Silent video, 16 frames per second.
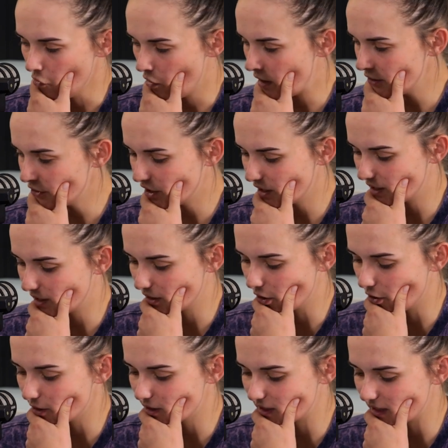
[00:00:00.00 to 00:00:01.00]
I was just
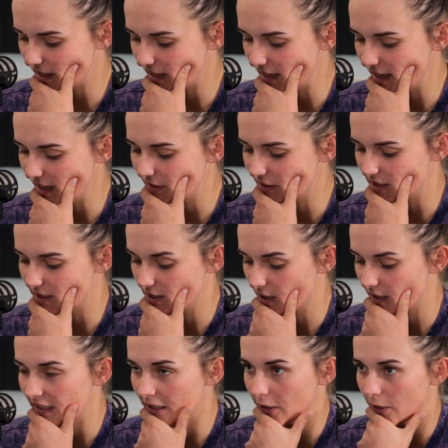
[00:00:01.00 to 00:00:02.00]
constantly in this
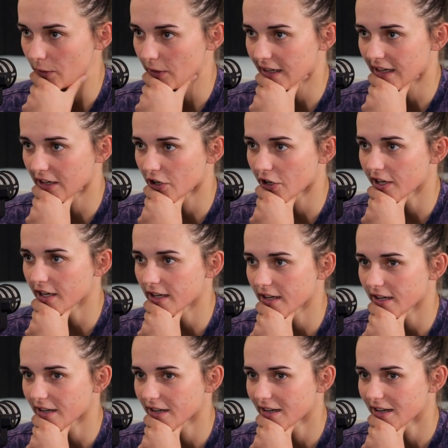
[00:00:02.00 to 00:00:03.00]
cycle, and I couldn't
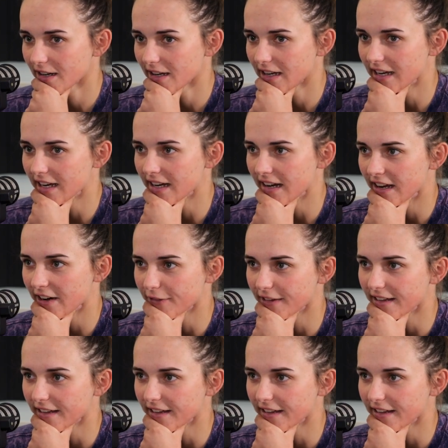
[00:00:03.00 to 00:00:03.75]
get out of